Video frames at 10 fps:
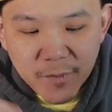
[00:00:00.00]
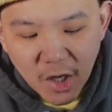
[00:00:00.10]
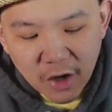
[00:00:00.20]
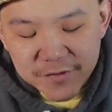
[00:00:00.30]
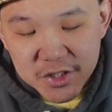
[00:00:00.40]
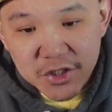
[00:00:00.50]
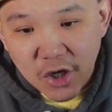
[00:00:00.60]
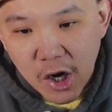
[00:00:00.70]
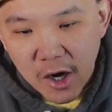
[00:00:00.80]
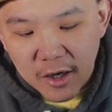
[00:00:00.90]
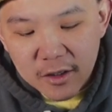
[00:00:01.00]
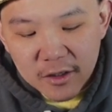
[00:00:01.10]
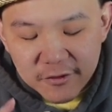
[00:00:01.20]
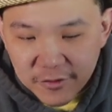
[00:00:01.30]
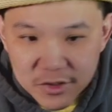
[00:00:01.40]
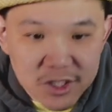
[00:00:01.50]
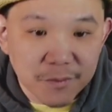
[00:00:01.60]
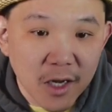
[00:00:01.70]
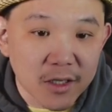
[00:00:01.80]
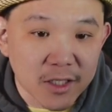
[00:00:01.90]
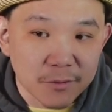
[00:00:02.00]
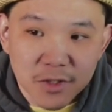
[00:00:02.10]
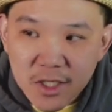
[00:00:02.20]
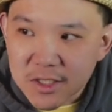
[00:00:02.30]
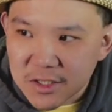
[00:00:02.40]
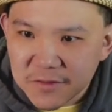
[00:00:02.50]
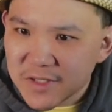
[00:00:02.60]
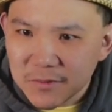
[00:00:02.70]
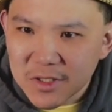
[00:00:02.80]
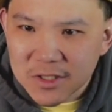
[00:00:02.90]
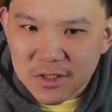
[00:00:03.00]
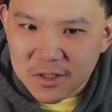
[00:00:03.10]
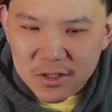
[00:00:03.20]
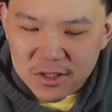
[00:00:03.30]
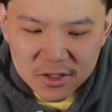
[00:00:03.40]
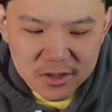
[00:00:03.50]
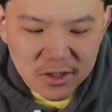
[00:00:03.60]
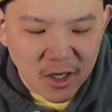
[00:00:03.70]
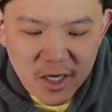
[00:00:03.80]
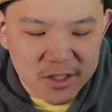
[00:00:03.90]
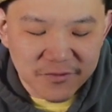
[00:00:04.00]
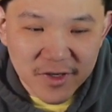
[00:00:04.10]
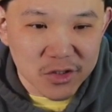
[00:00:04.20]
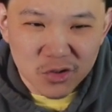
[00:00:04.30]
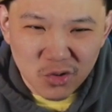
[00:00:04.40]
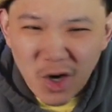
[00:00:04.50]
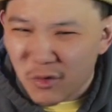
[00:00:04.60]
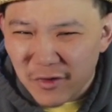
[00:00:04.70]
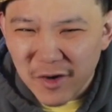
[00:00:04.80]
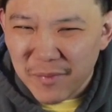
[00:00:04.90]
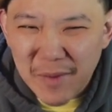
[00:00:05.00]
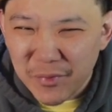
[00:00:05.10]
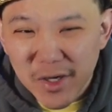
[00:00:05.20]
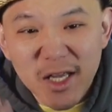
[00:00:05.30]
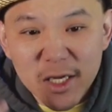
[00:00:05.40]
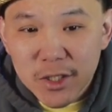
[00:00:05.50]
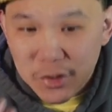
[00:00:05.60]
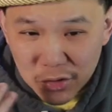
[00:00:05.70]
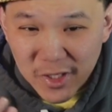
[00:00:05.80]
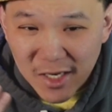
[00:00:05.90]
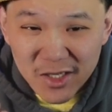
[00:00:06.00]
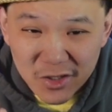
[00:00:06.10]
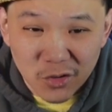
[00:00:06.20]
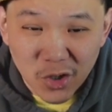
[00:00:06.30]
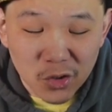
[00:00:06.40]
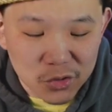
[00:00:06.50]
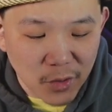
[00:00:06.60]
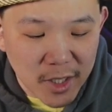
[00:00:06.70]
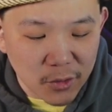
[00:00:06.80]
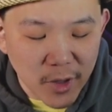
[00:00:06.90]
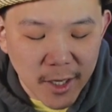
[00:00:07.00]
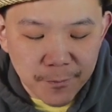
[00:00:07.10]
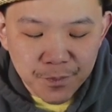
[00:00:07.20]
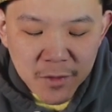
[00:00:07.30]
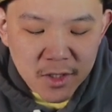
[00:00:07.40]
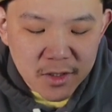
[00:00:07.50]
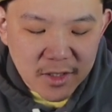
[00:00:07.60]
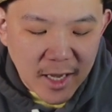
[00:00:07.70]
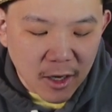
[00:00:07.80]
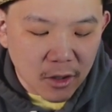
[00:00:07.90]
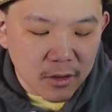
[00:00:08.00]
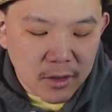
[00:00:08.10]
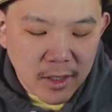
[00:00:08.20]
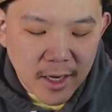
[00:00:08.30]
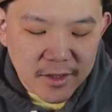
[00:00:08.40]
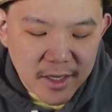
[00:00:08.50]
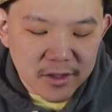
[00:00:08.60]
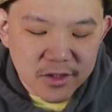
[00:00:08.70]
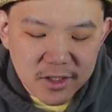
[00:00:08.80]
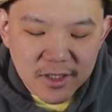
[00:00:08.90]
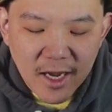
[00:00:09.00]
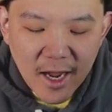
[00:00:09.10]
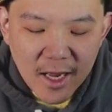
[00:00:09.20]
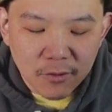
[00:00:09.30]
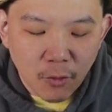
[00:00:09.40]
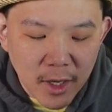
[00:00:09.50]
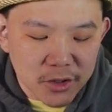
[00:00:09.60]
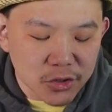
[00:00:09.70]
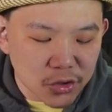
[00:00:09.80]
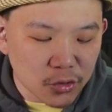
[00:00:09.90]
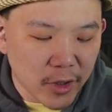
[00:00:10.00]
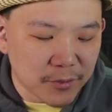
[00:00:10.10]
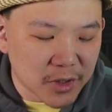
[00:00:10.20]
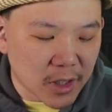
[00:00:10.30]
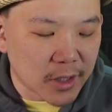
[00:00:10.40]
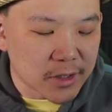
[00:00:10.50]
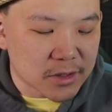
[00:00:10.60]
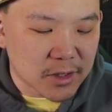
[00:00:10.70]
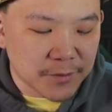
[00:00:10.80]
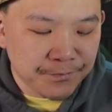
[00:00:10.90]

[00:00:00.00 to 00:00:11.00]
of the cigar from smelling it. Because if something's cigar is very strong, very peppery, you get it in your nose right away. Now, another thing that I wanted to do it because